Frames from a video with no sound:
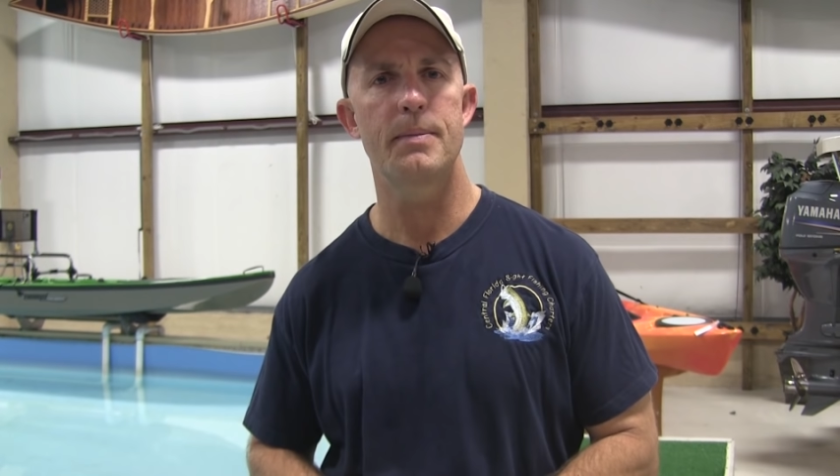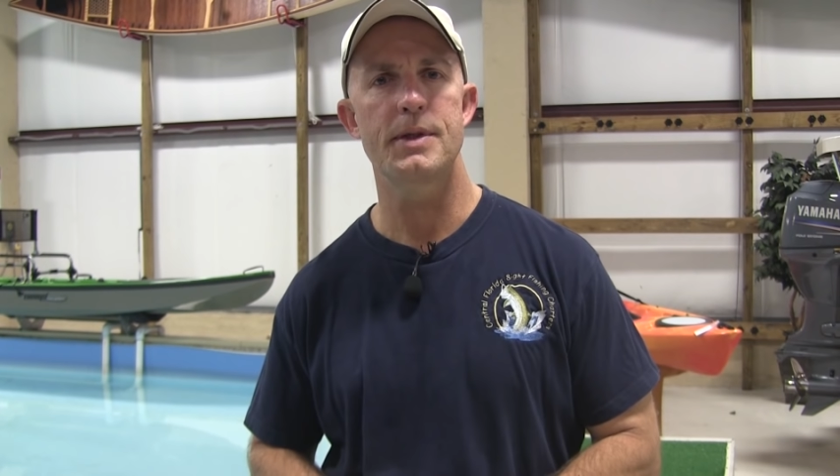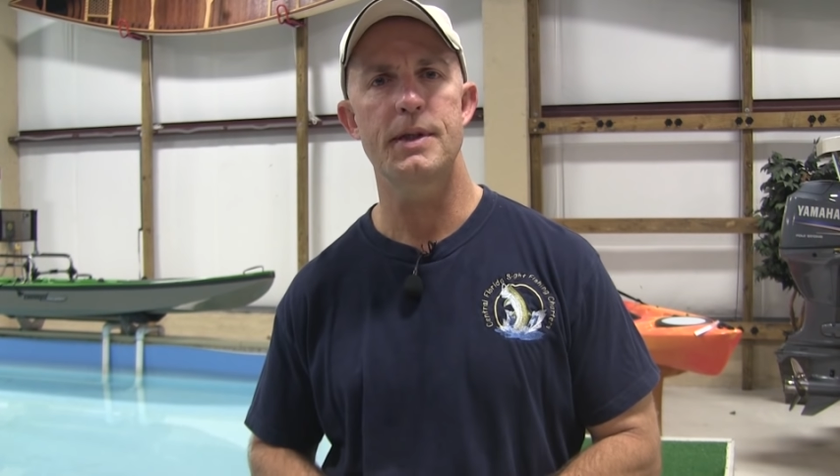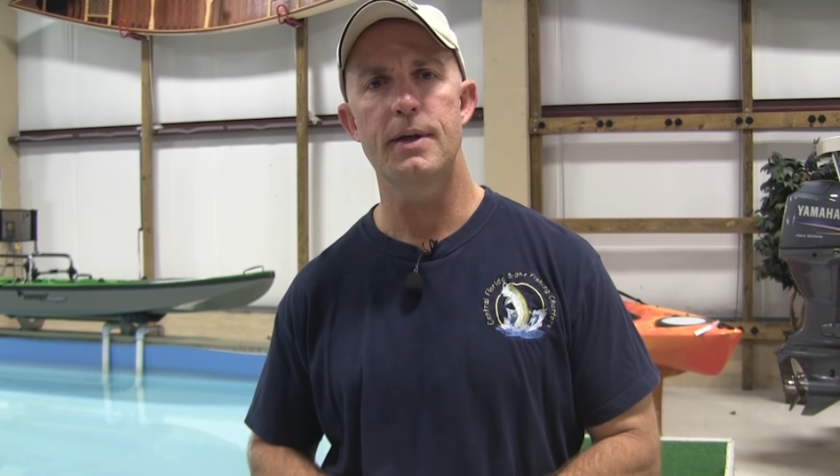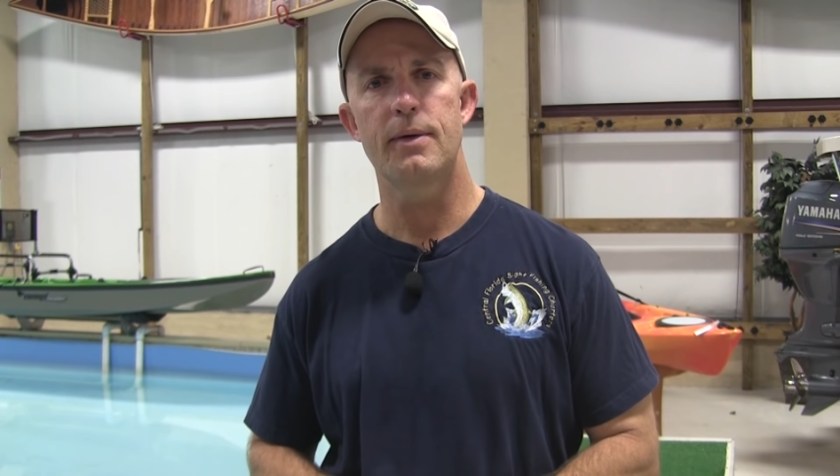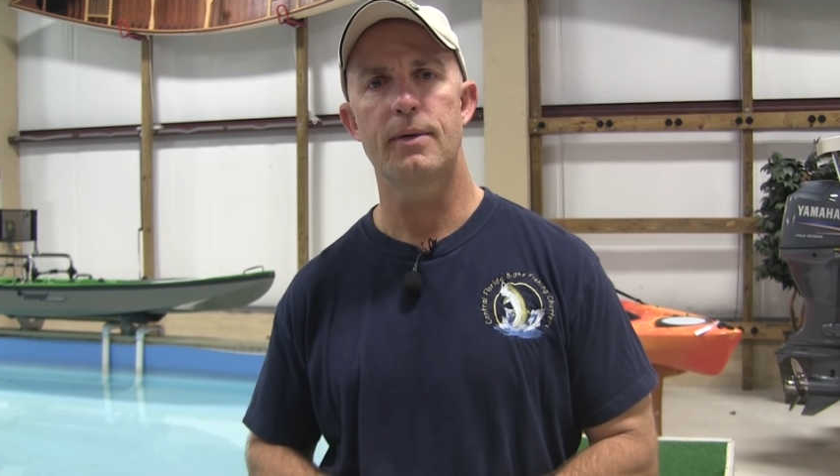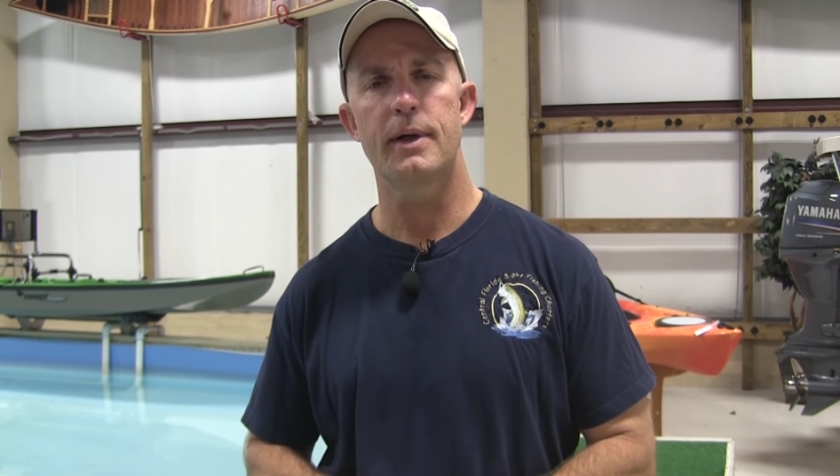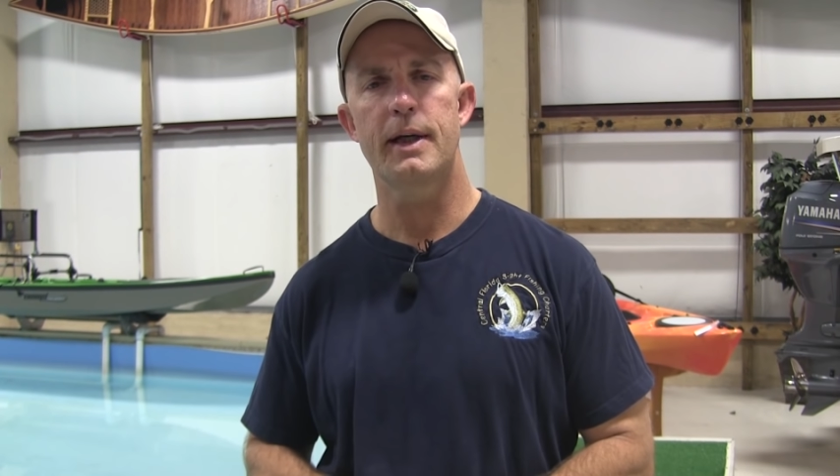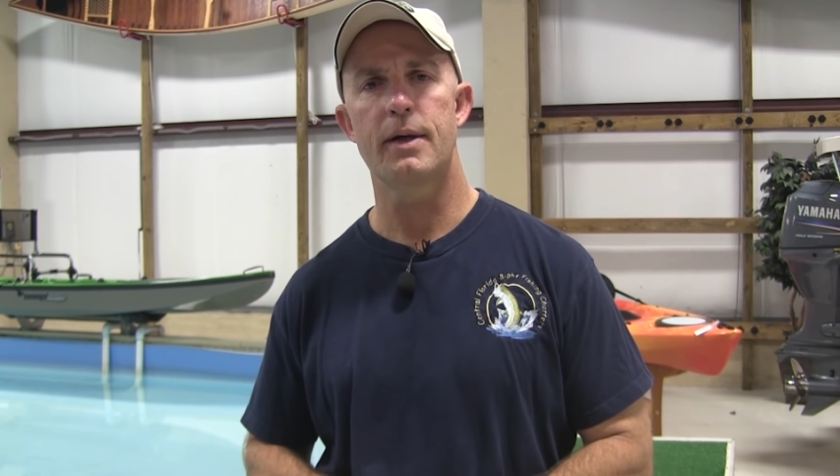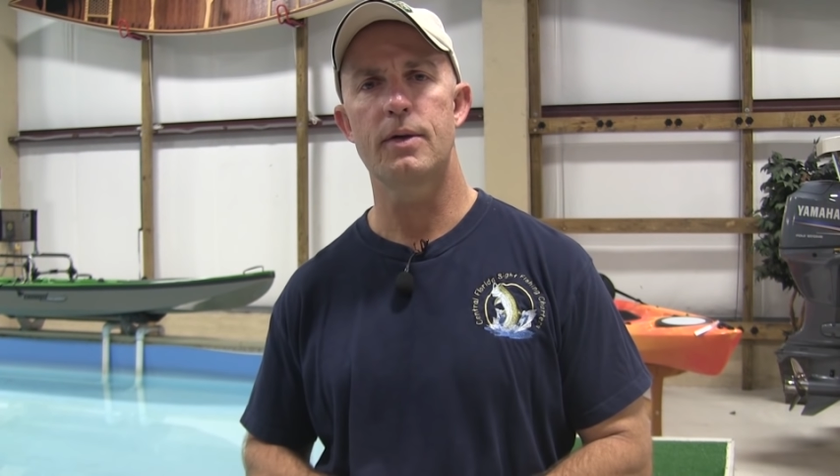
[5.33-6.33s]
at Mosquito
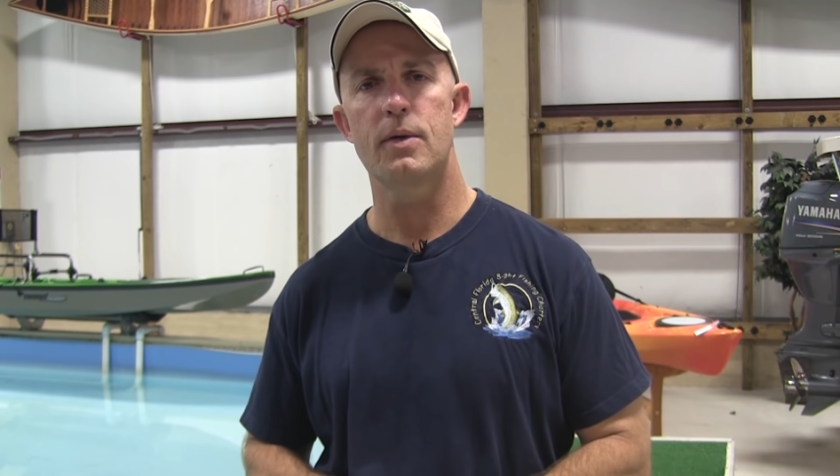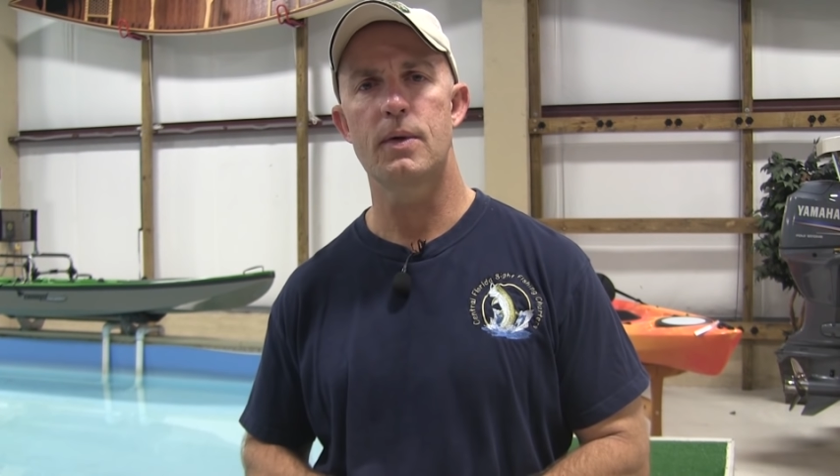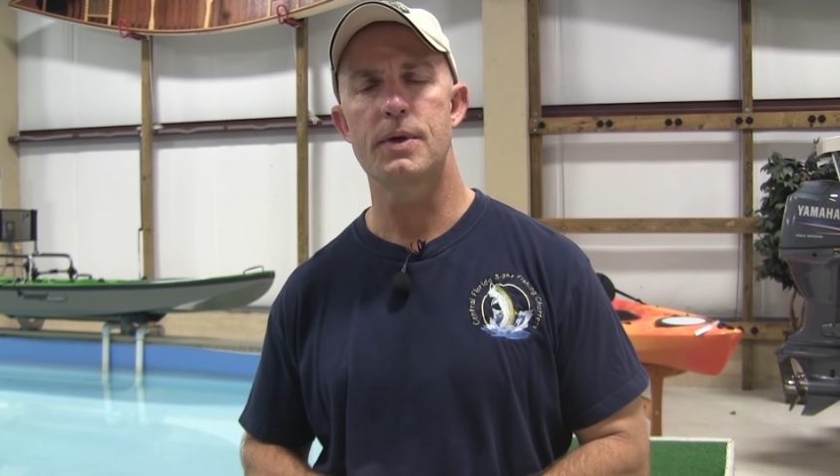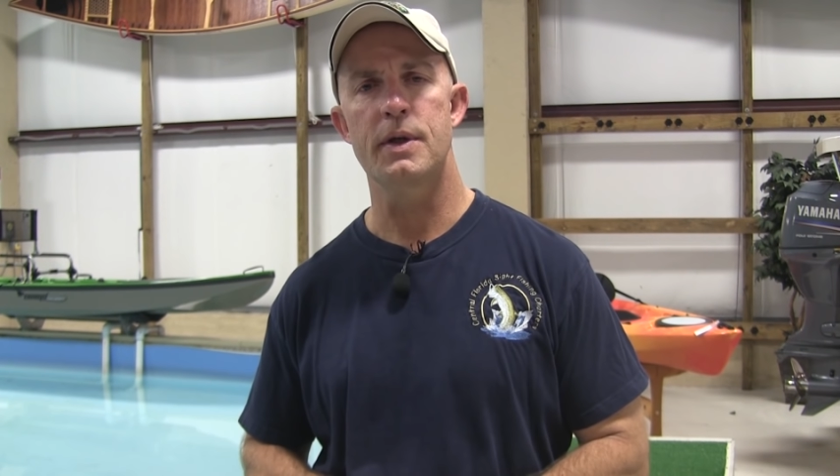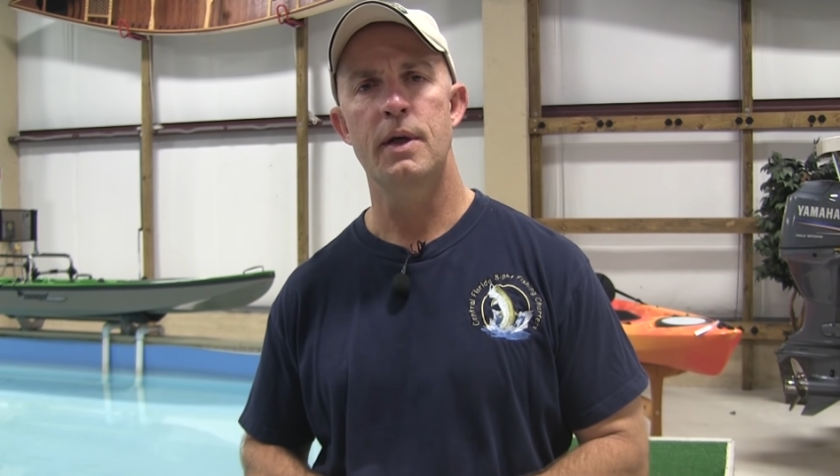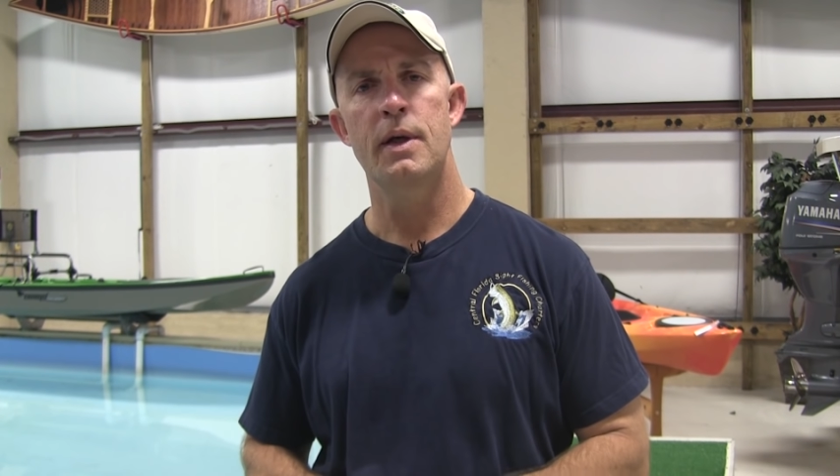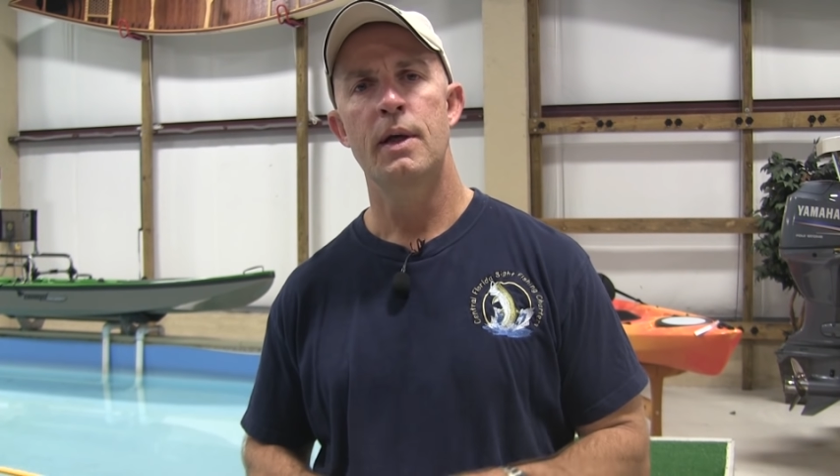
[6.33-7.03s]
Creek Outdoors.